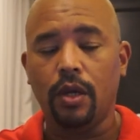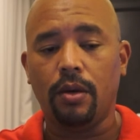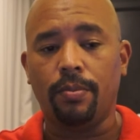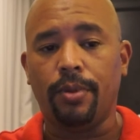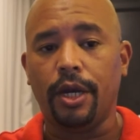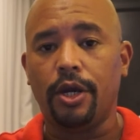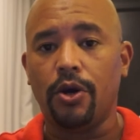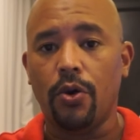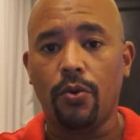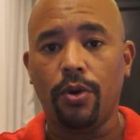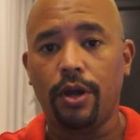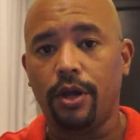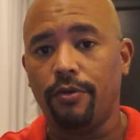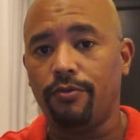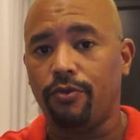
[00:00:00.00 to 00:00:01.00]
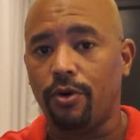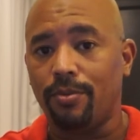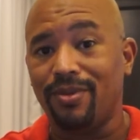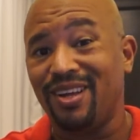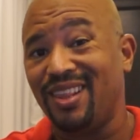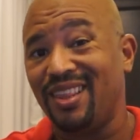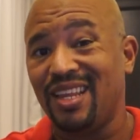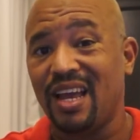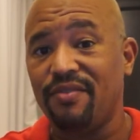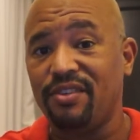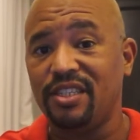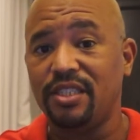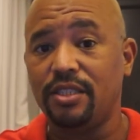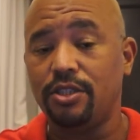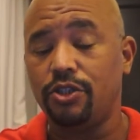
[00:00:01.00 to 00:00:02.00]
by going from
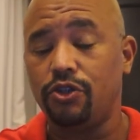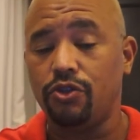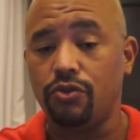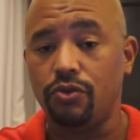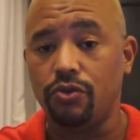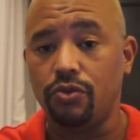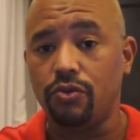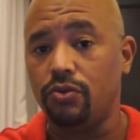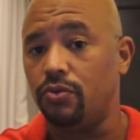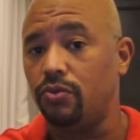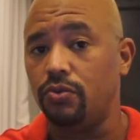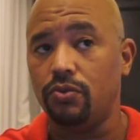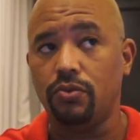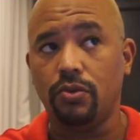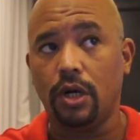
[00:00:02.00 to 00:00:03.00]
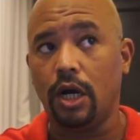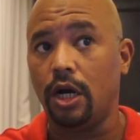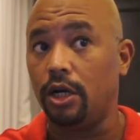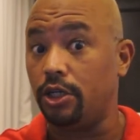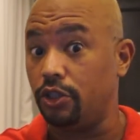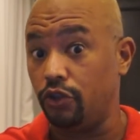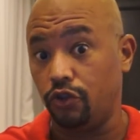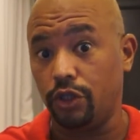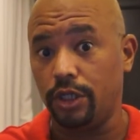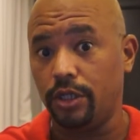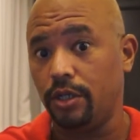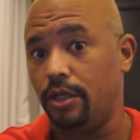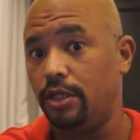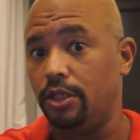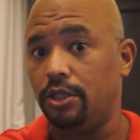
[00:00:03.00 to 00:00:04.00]
11 to 100
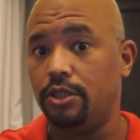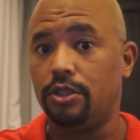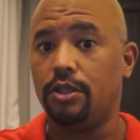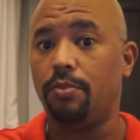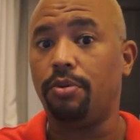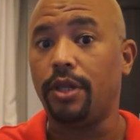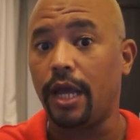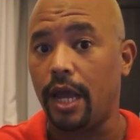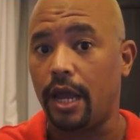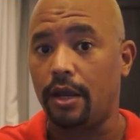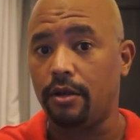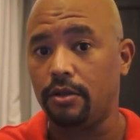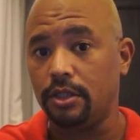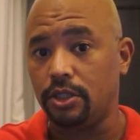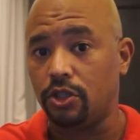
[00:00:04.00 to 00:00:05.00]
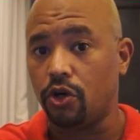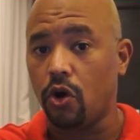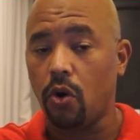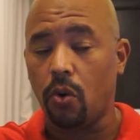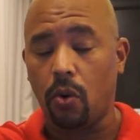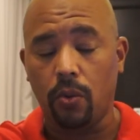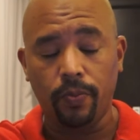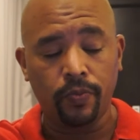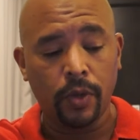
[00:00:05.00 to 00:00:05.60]
is the plan, is the goal.